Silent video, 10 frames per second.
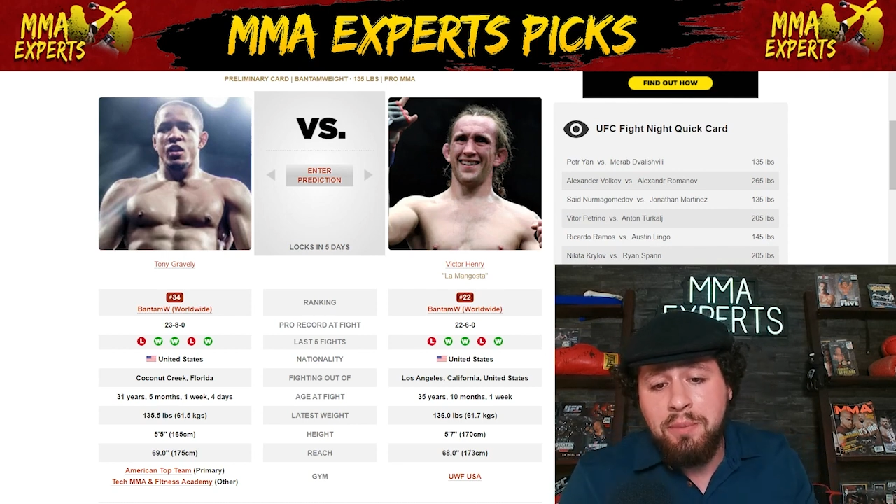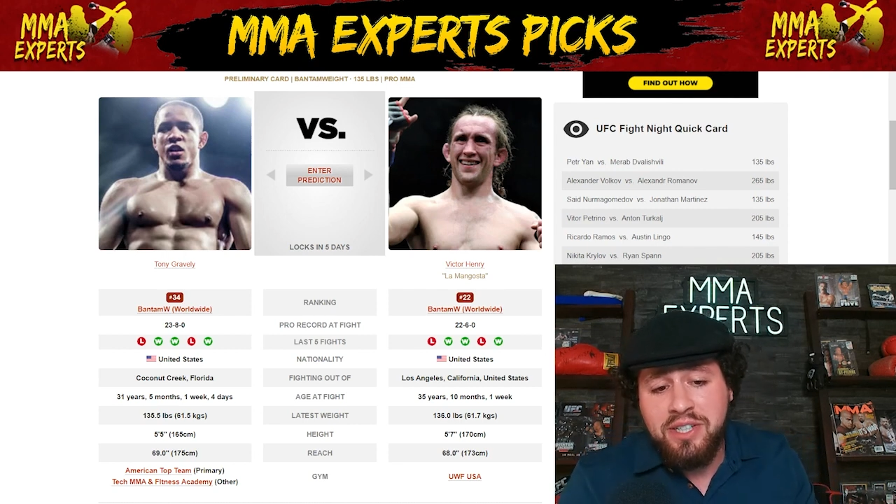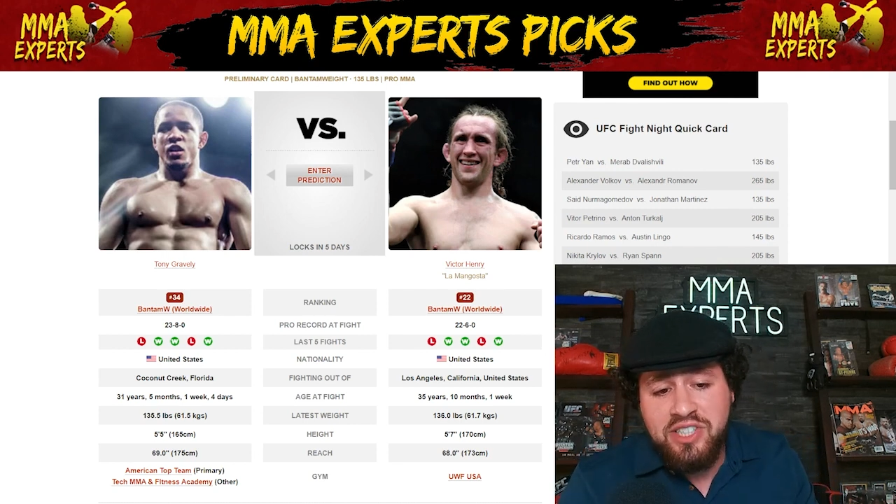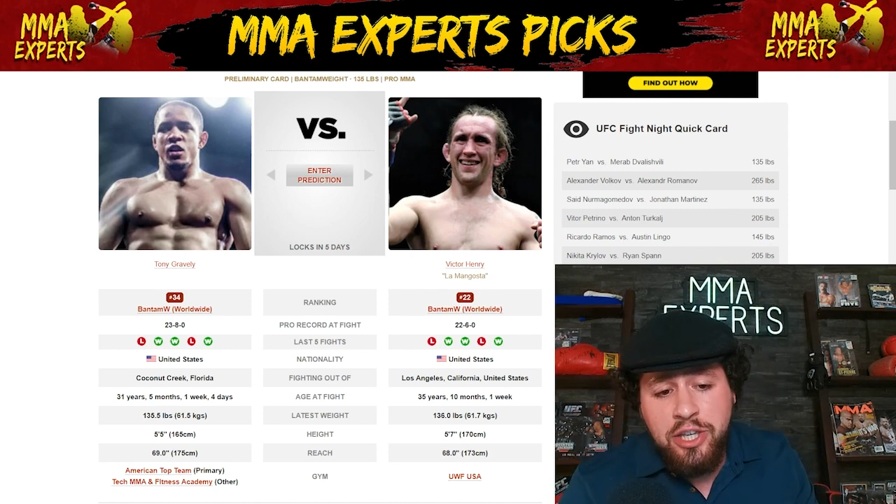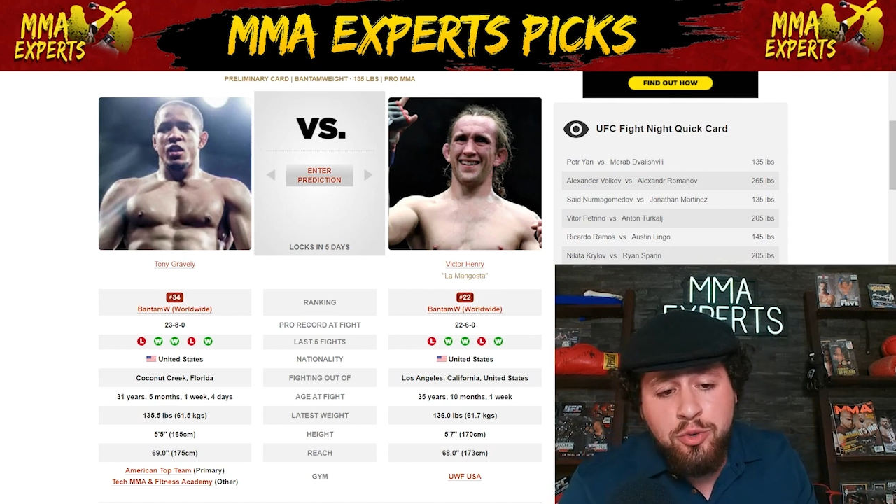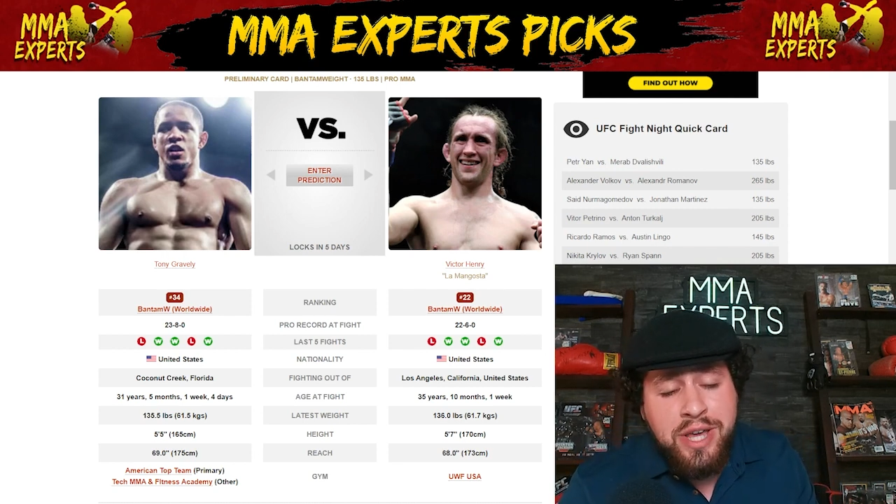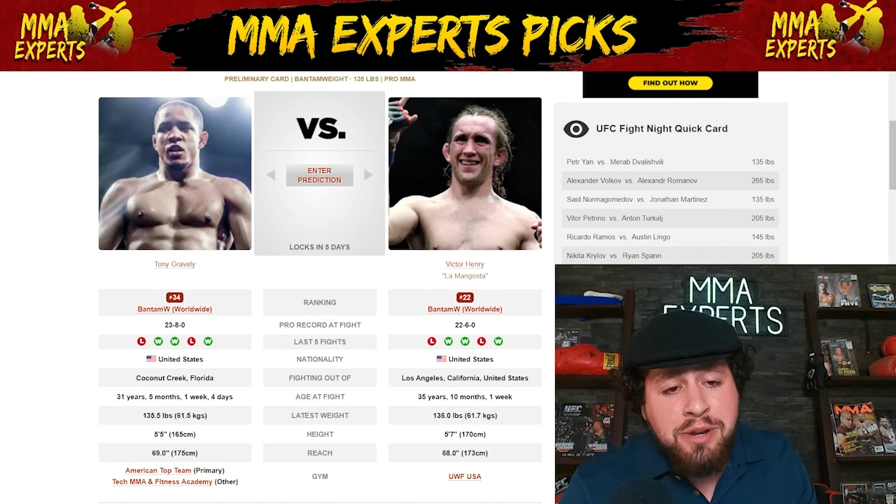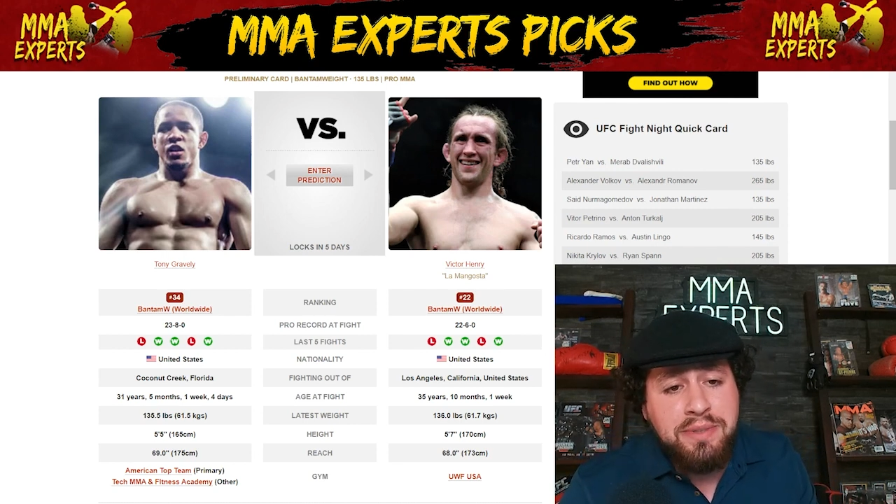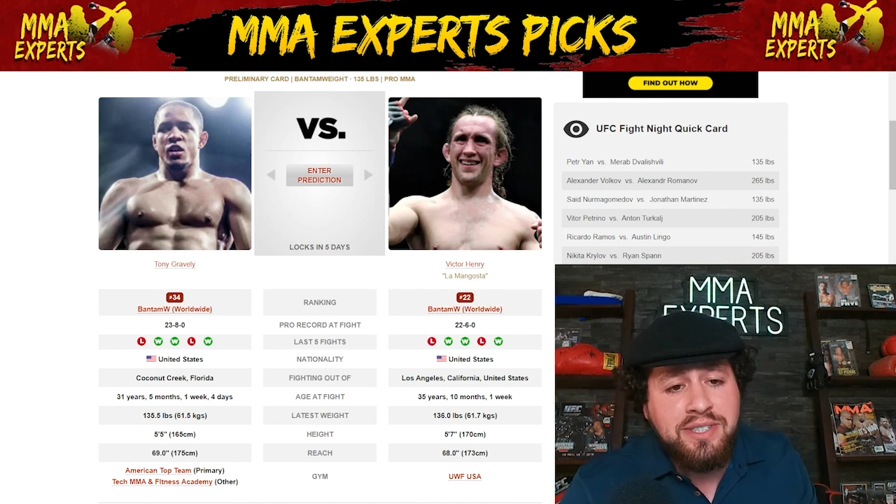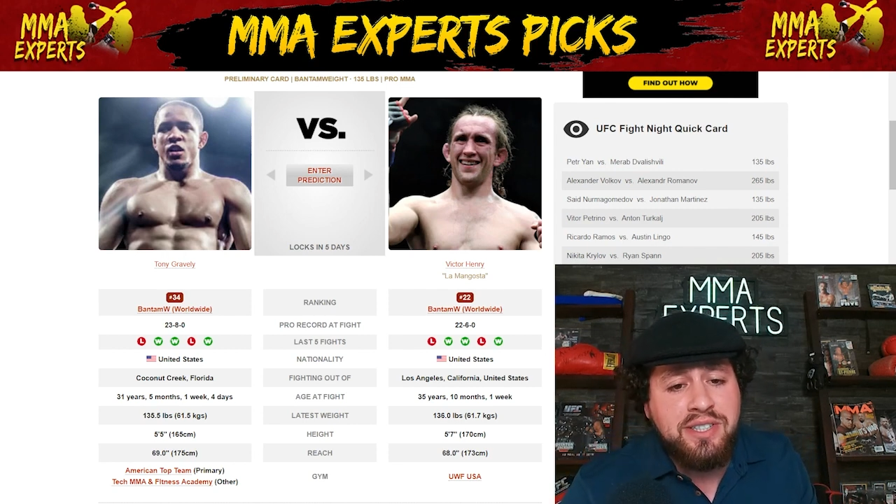I'm going to say
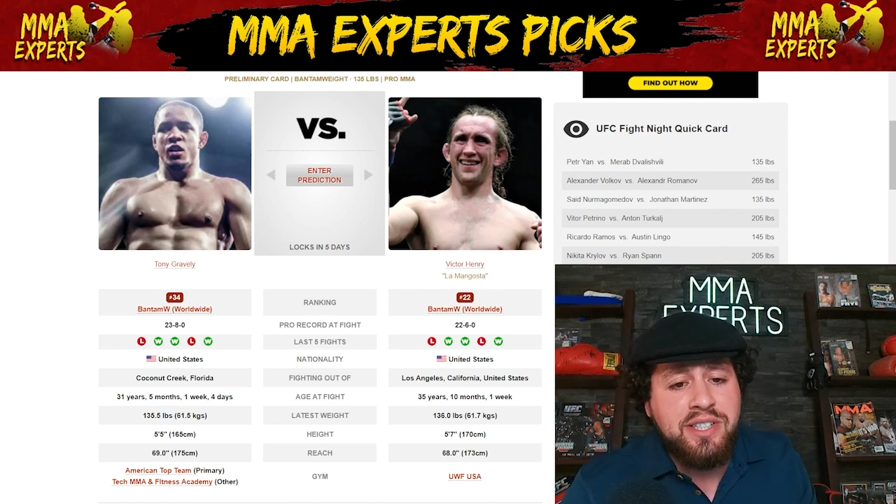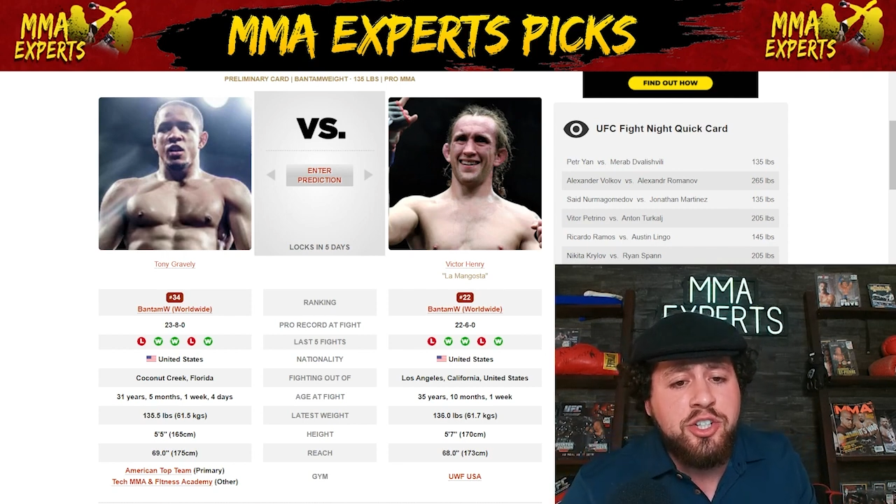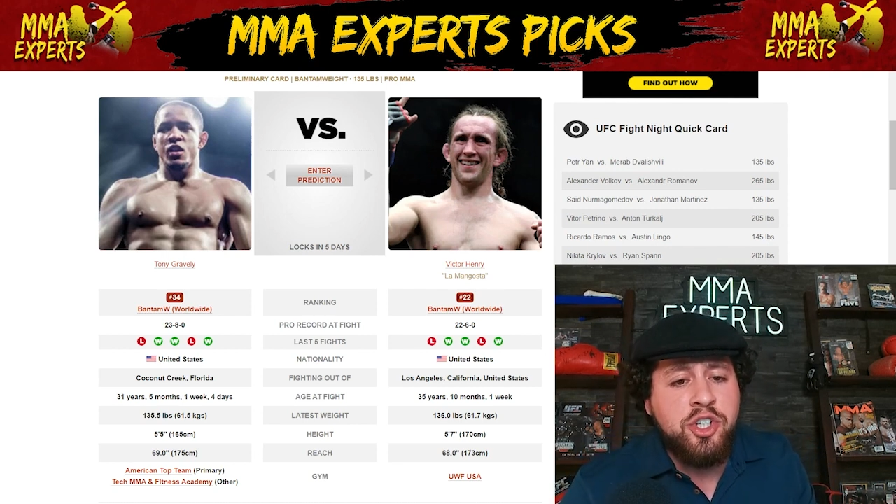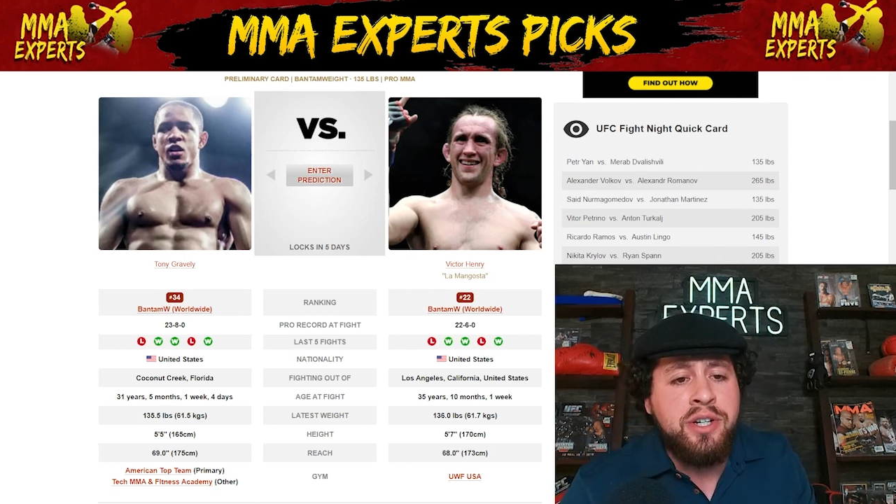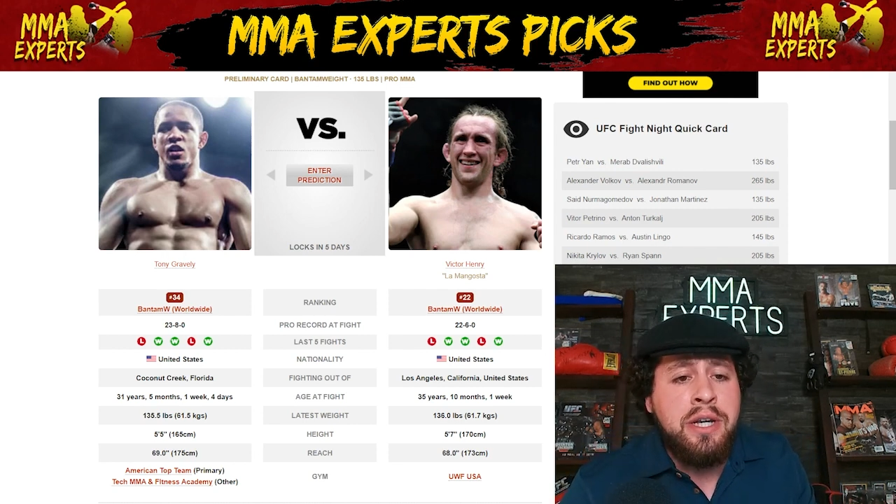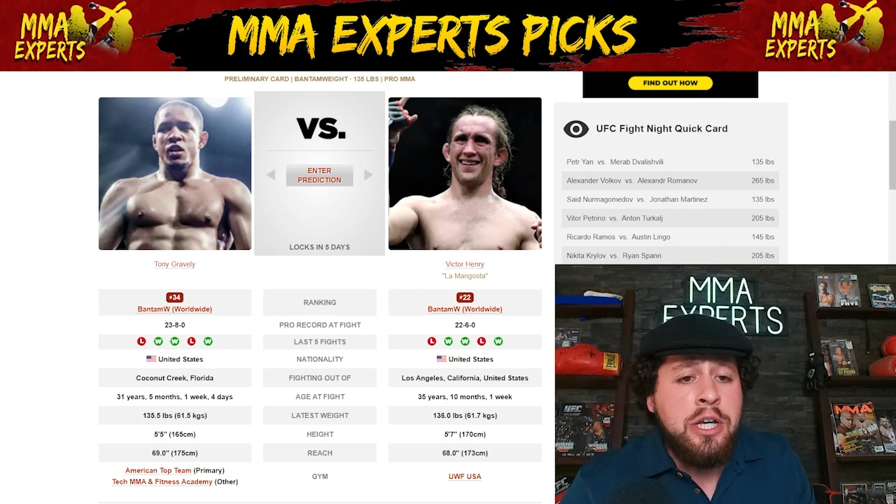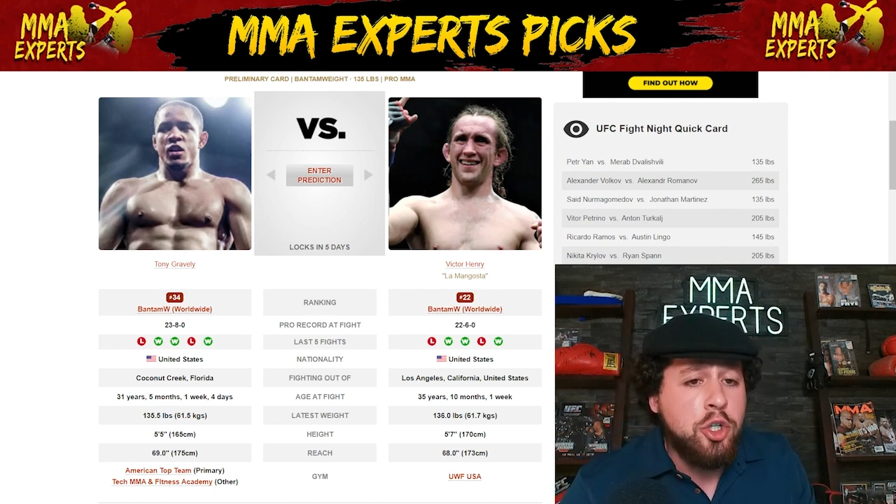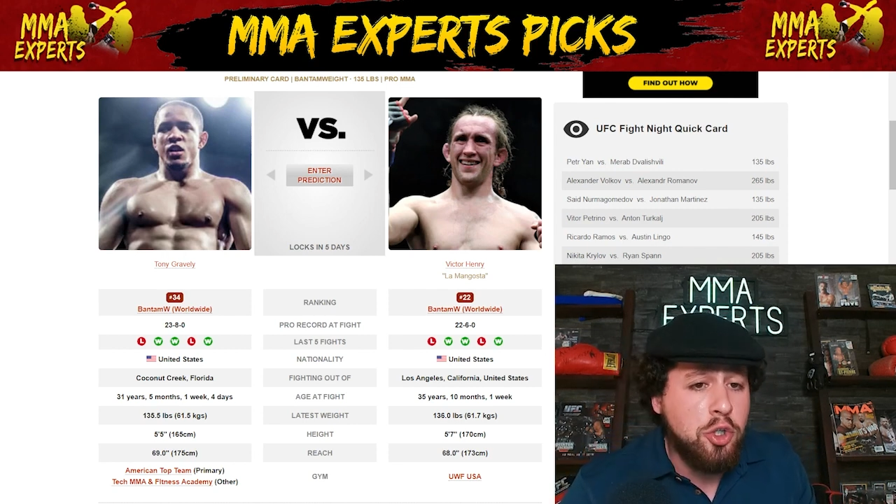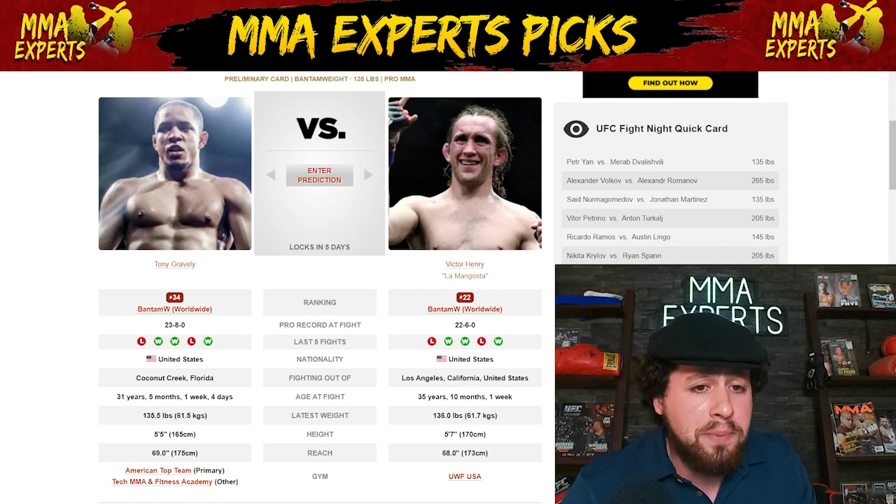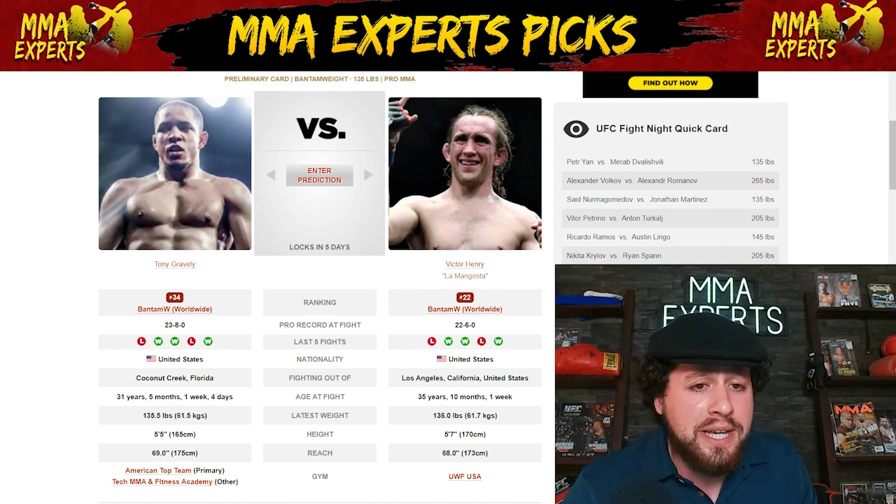unanimous decision.
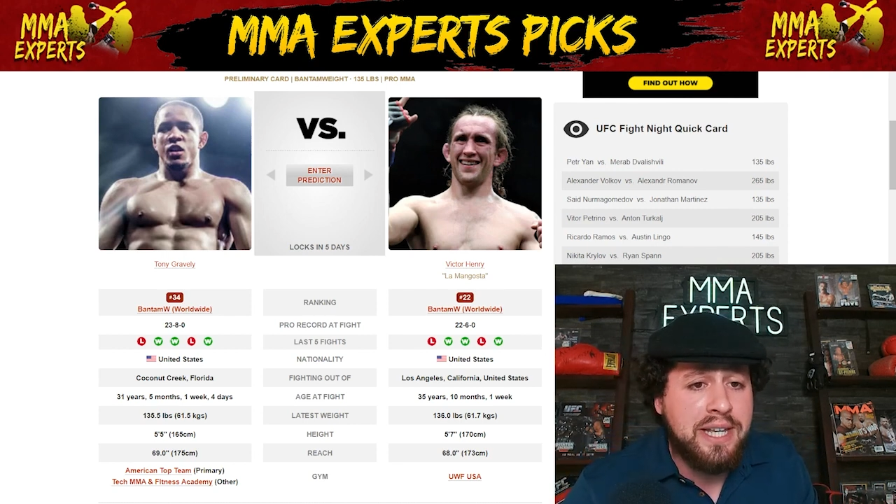Could be a